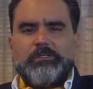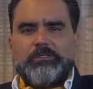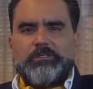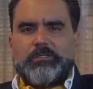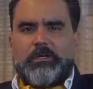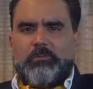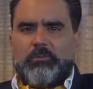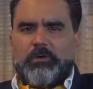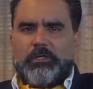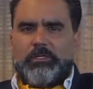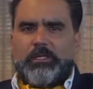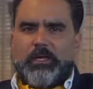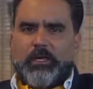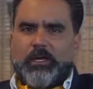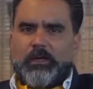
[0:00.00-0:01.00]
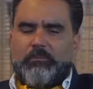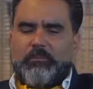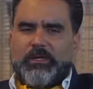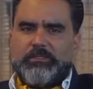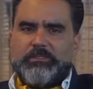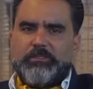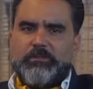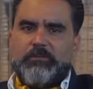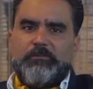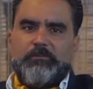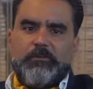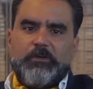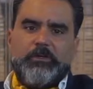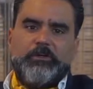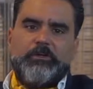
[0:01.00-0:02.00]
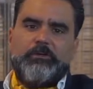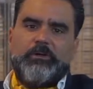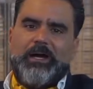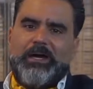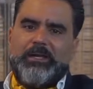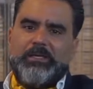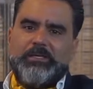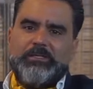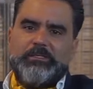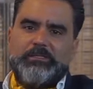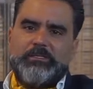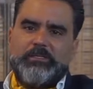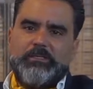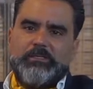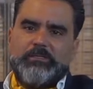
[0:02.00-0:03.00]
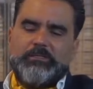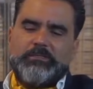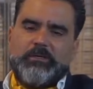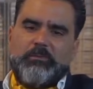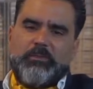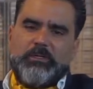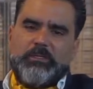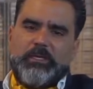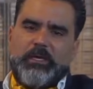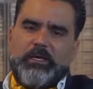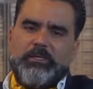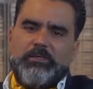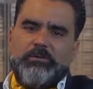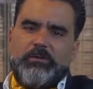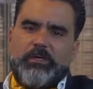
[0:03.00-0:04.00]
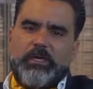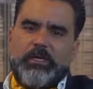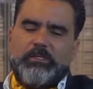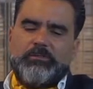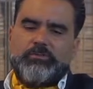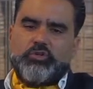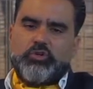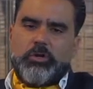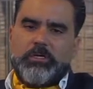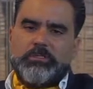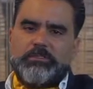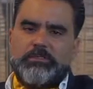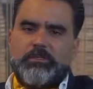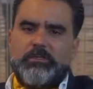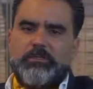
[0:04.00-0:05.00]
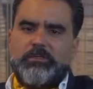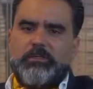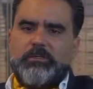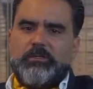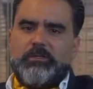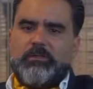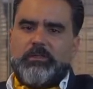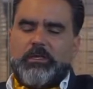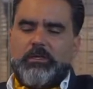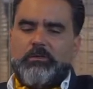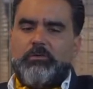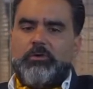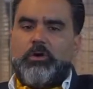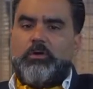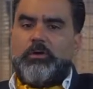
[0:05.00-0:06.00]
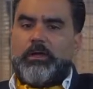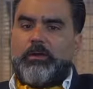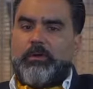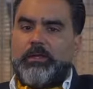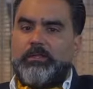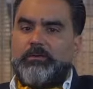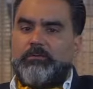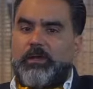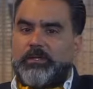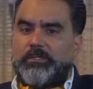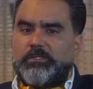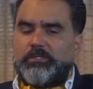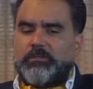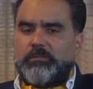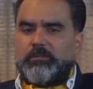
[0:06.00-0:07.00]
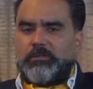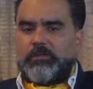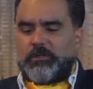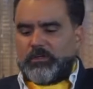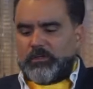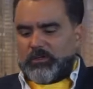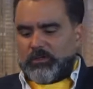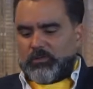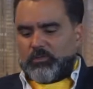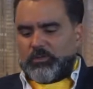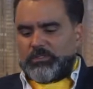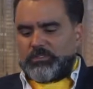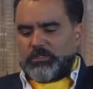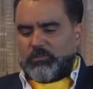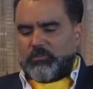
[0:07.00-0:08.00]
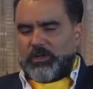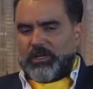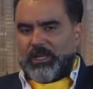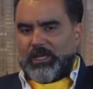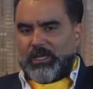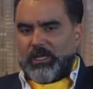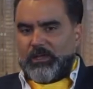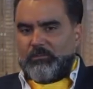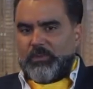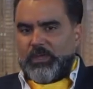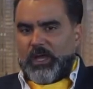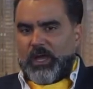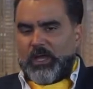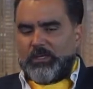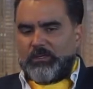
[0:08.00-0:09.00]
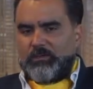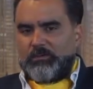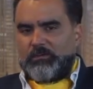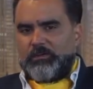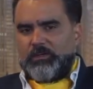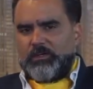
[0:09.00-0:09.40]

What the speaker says: someone that makes you feel at ease, someone that you can trust that you will go in the right direction with someone like him behind you.